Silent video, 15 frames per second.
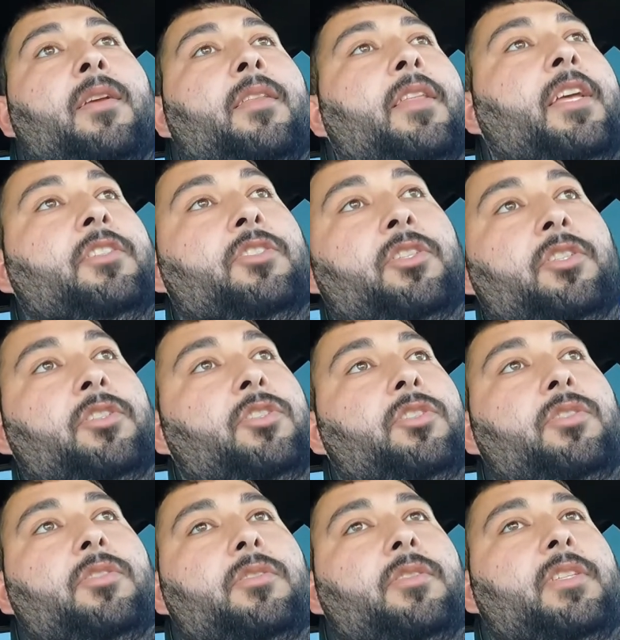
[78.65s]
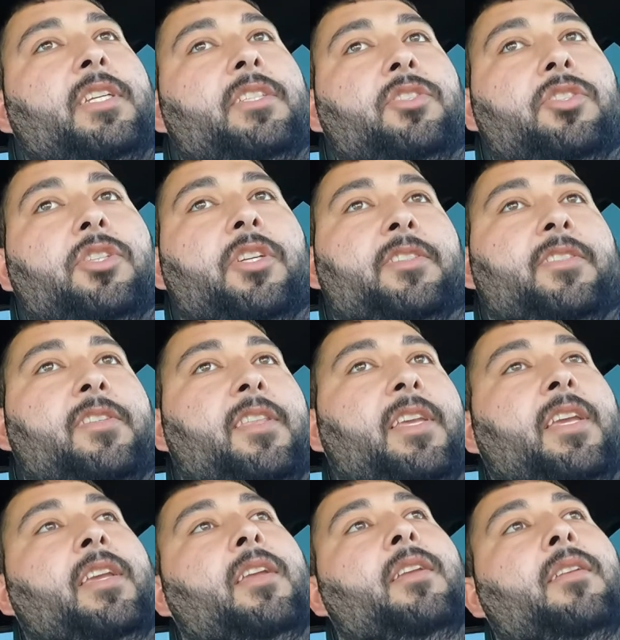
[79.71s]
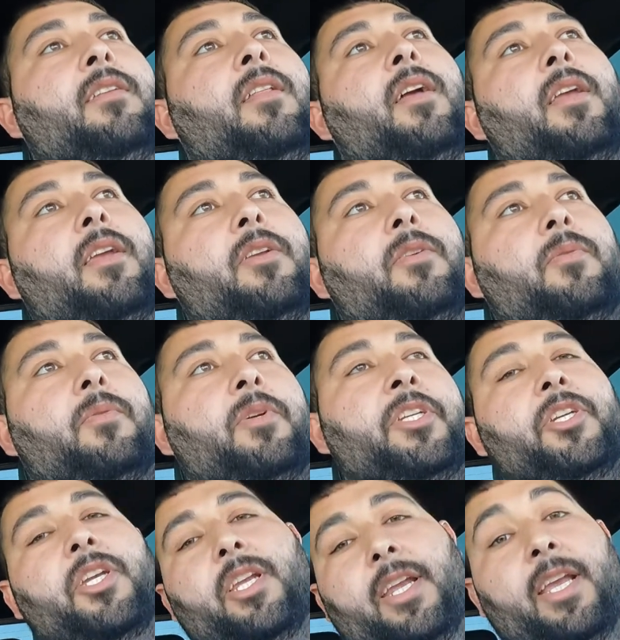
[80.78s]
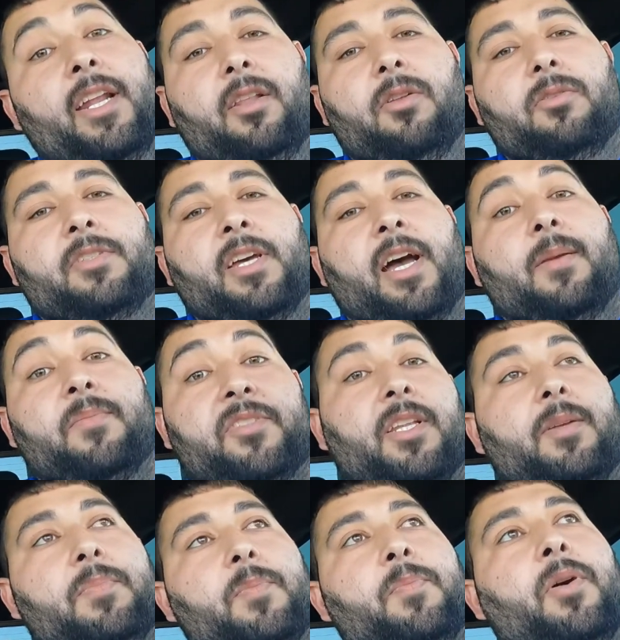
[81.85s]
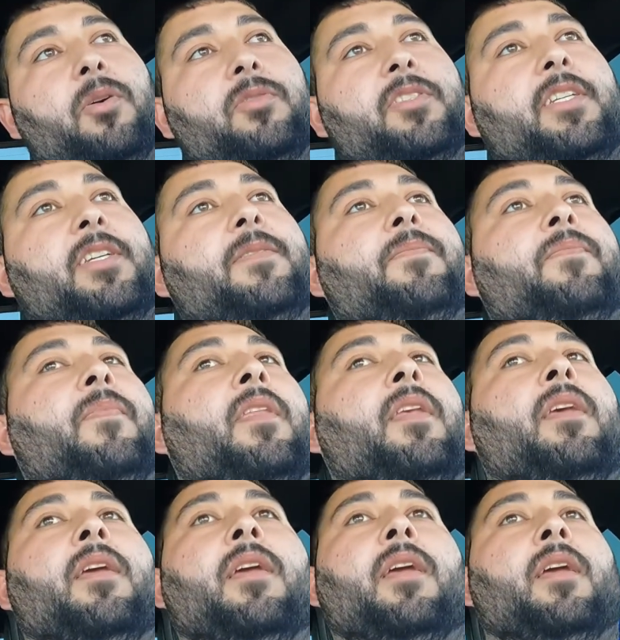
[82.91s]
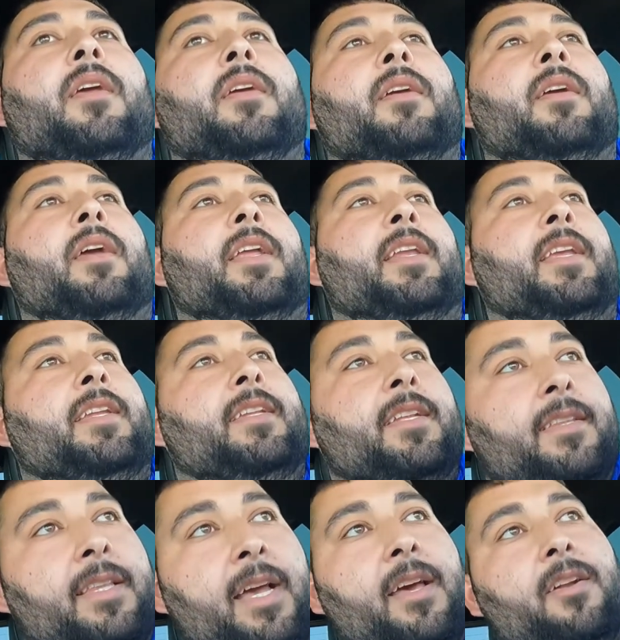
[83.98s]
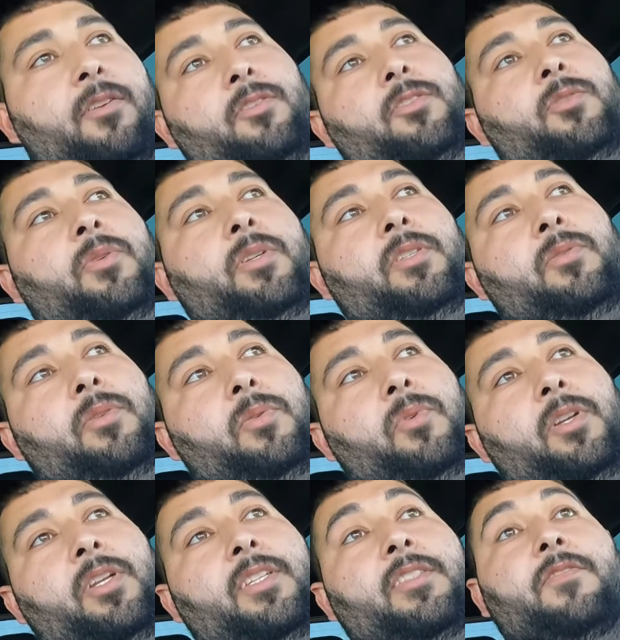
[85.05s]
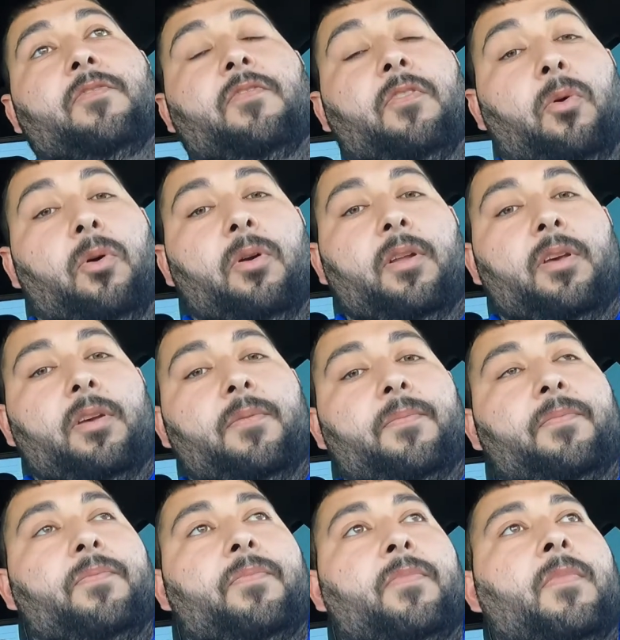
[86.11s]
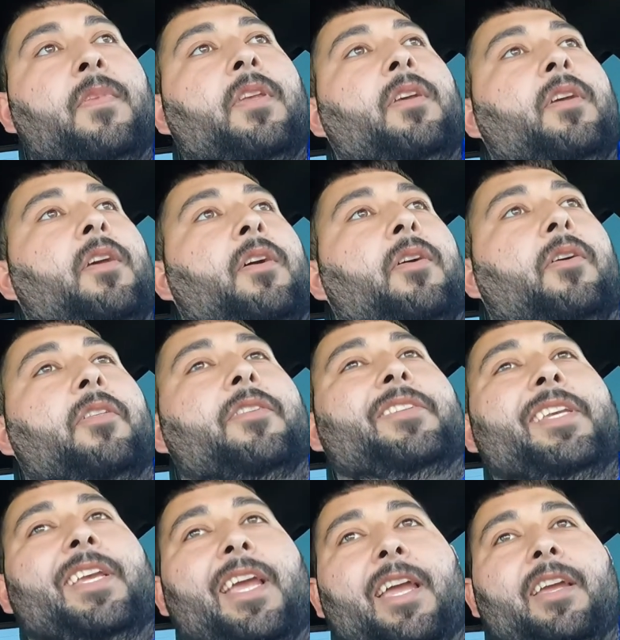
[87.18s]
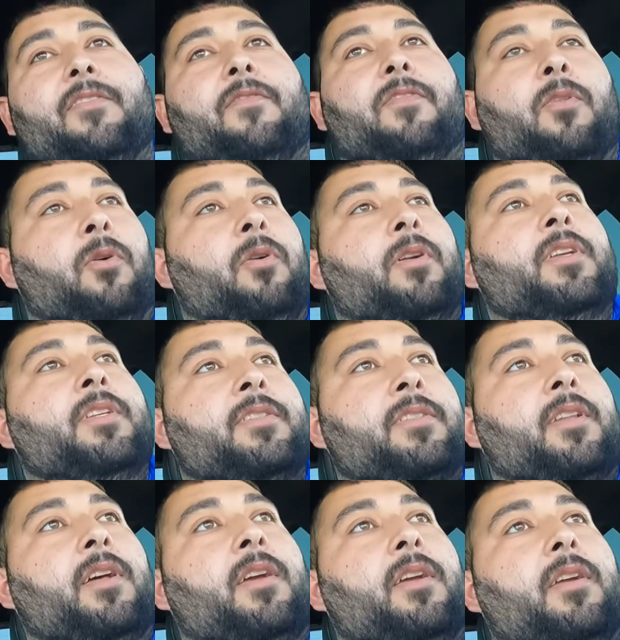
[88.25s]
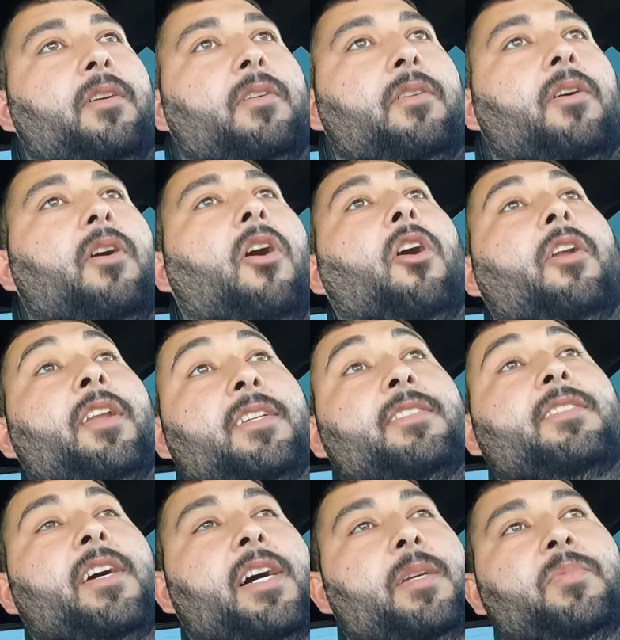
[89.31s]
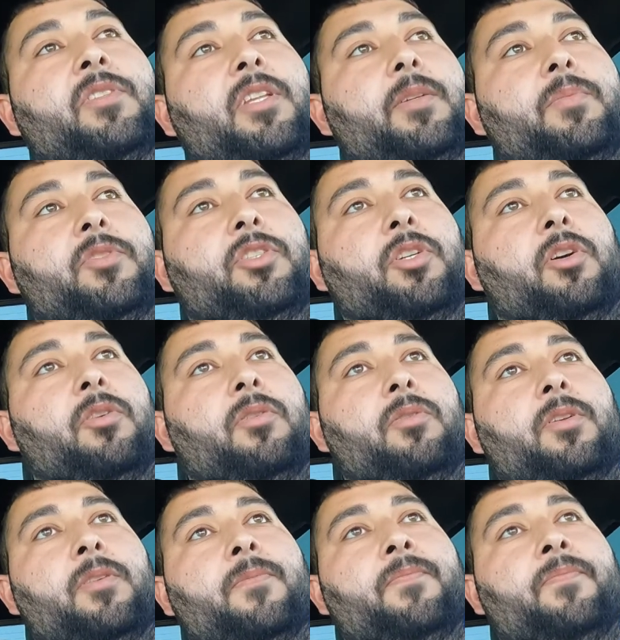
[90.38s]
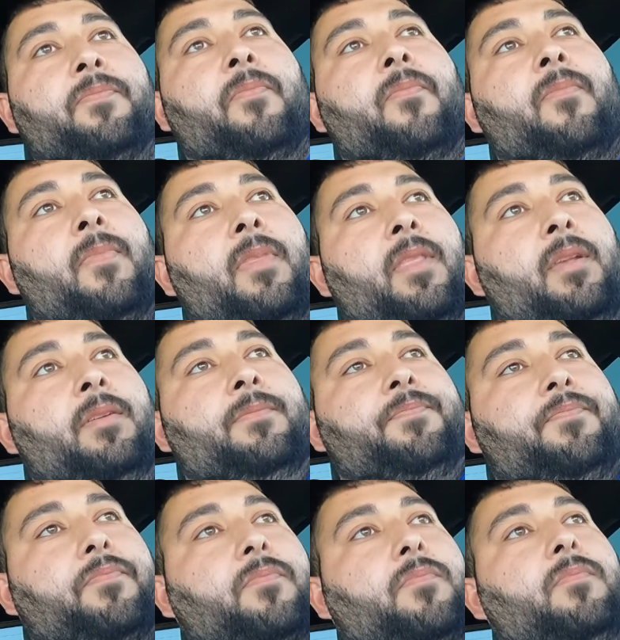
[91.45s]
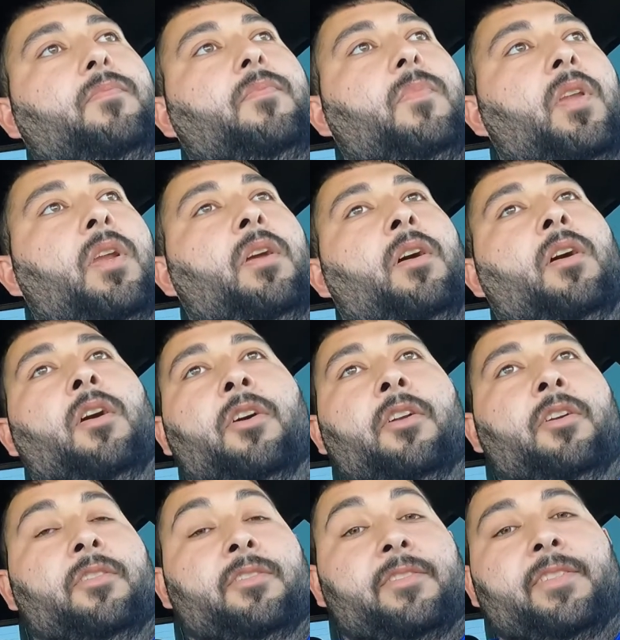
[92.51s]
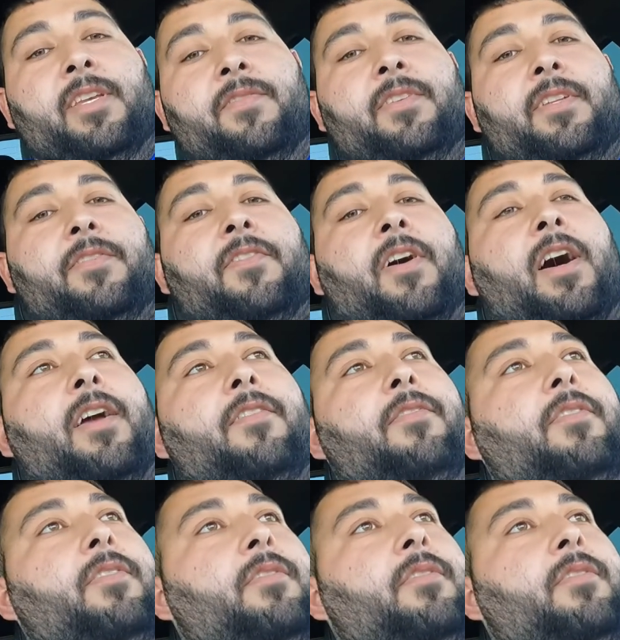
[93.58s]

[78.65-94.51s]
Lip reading: that did just the, like, when you can get a little time slip and post it, and he did that on a 2021. He's in Florida. Well, the DA in Florida is, like, on his time slip showed 175.